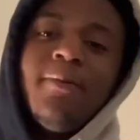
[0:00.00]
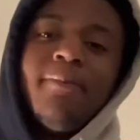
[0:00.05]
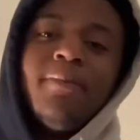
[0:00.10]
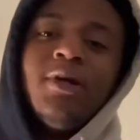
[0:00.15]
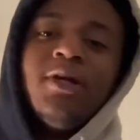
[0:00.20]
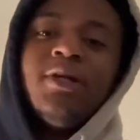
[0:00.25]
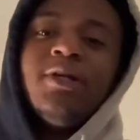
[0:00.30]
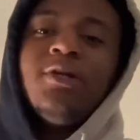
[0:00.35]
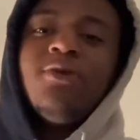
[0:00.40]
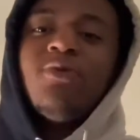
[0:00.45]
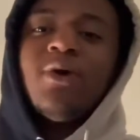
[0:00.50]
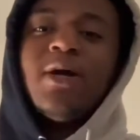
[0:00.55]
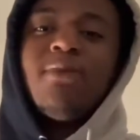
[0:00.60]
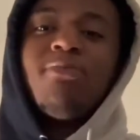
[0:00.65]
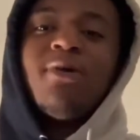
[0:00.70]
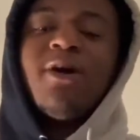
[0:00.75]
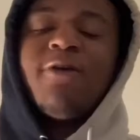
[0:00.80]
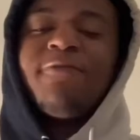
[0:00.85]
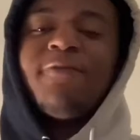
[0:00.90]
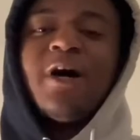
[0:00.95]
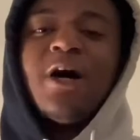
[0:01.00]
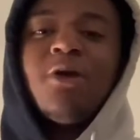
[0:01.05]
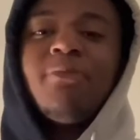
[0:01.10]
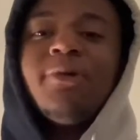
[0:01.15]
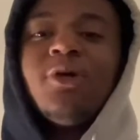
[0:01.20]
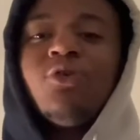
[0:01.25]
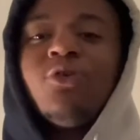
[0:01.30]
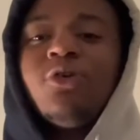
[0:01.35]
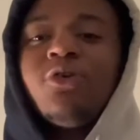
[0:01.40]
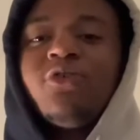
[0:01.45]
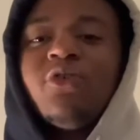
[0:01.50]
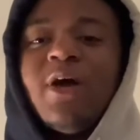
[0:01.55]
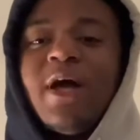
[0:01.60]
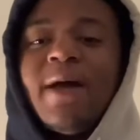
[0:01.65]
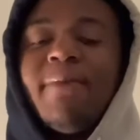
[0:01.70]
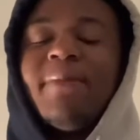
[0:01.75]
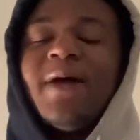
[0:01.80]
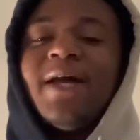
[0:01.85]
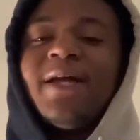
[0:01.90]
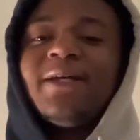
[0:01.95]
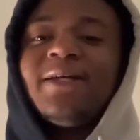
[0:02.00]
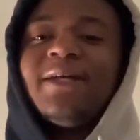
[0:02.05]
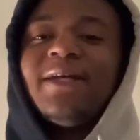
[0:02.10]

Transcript: But anyway, bro, follow me on the gram at